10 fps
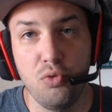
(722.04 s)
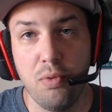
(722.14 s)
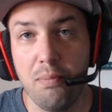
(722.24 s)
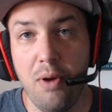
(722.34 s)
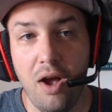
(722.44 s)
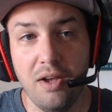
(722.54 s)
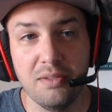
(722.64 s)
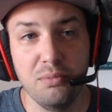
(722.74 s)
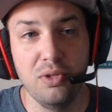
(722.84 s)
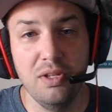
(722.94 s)
super
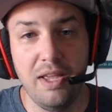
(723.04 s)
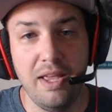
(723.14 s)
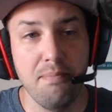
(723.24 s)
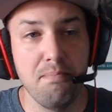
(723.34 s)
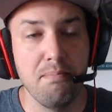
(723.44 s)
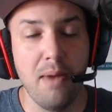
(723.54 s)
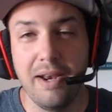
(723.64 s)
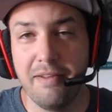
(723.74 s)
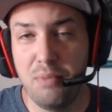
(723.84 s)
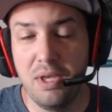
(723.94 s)
possible. It
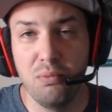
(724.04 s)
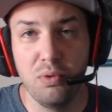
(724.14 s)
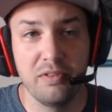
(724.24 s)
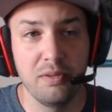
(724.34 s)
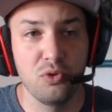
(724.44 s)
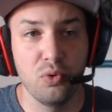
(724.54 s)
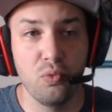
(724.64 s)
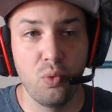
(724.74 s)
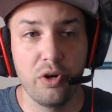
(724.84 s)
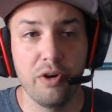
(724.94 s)
might have been with some sort
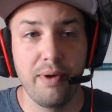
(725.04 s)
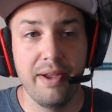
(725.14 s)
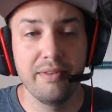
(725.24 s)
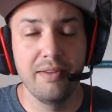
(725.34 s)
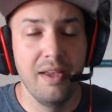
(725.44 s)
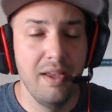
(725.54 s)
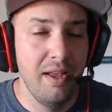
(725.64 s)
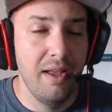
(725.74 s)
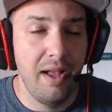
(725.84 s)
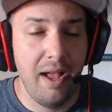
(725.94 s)
of workaround.
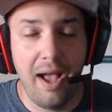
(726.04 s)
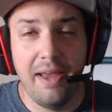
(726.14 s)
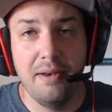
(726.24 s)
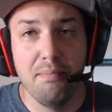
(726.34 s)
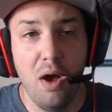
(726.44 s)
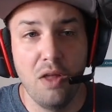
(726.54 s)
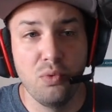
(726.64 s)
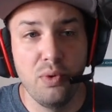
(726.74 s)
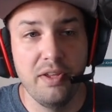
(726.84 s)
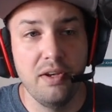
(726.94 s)
I didn't
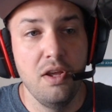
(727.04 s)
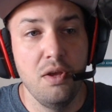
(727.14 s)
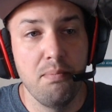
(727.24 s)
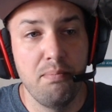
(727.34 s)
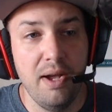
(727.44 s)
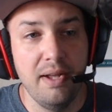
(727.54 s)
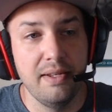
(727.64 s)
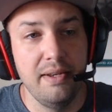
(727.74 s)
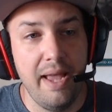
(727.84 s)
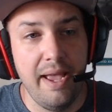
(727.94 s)
bother with it,
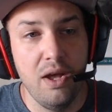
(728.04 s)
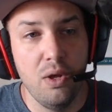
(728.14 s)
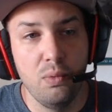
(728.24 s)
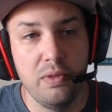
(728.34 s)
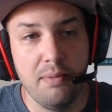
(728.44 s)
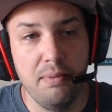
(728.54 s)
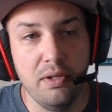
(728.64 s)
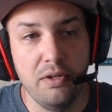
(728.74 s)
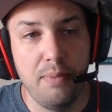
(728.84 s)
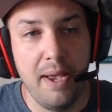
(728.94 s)
but now with the
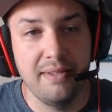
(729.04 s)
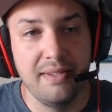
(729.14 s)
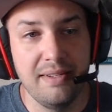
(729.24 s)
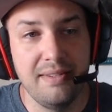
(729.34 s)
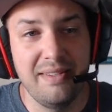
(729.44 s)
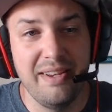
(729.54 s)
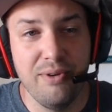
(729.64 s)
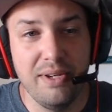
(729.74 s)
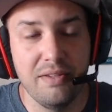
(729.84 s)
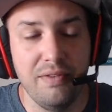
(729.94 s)
ability to pass in a
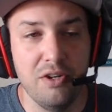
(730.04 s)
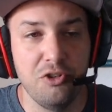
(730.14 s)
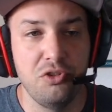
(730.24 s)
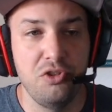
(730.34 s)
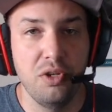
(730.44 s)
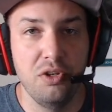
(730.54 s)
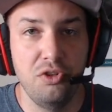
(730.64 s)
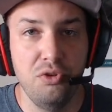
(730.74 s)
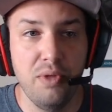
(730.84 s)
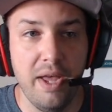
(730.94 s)
series of integers, you can
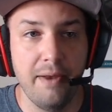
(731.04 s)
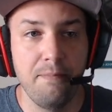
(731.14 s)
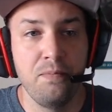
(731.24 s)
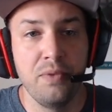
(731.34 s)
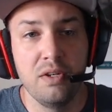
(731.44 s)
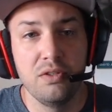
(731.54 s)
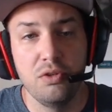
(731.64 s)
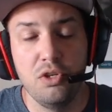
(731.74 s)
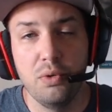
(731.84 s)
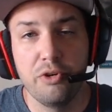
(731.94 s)
do that.
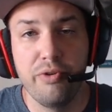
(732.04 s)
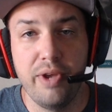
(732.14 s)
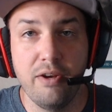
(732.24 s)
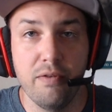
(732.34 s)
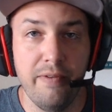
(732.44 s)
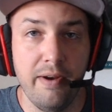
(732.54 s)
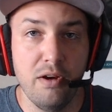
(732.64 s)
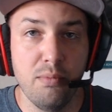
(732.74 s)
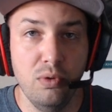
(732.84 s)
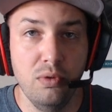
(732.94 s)
So you would create your
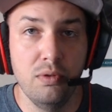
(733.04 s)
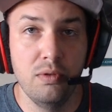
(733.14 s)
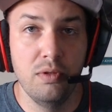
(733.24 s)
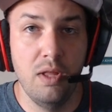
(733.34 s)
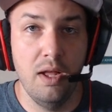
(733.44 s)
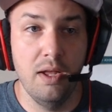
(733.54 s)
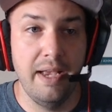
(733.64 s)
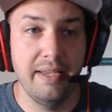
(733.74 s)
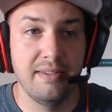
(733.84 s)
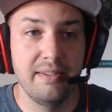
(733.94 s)
variable,
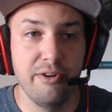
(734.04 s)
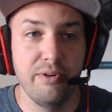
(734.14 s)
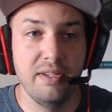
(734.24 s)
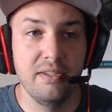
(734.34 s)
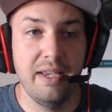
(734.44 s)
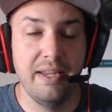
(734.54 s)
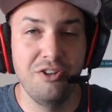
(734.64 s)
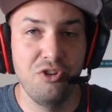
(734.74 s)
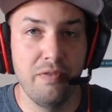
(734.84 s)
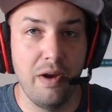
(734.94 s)
a series
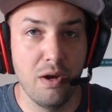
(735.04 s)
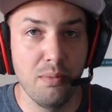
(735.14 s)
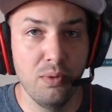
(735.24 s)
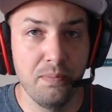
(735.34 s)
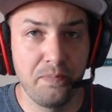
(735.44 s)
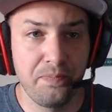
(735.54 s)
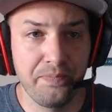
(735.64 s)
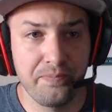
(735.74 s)
integer variable,